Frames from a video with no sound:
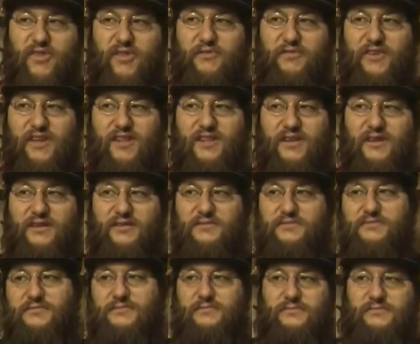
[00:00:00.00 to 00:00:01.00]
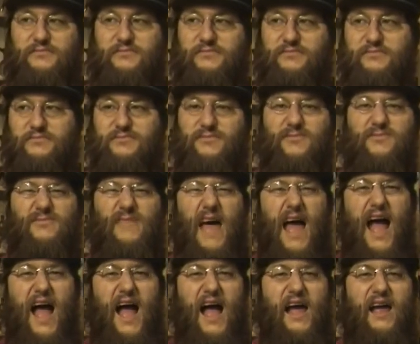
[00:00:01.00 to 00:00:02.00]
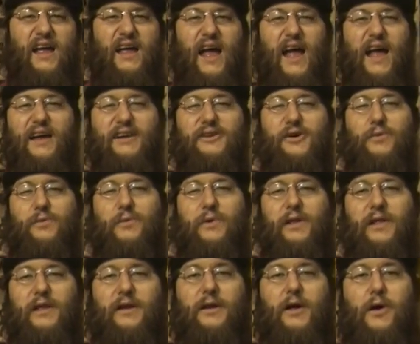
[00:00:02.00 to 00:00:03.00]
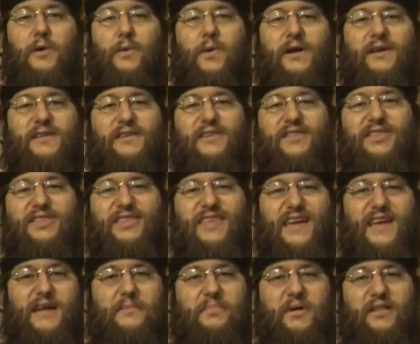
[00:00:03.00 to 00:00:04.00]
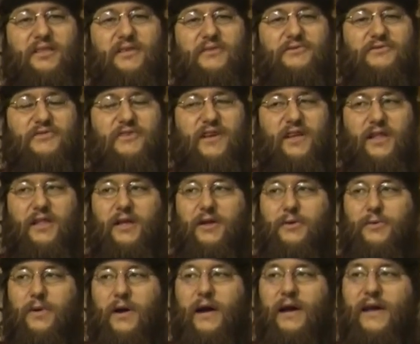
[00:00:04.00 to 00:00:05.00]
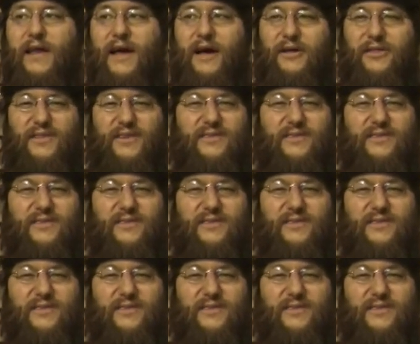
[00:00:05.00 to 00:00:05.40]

The villain I, I don't really know what to think about the villain right now.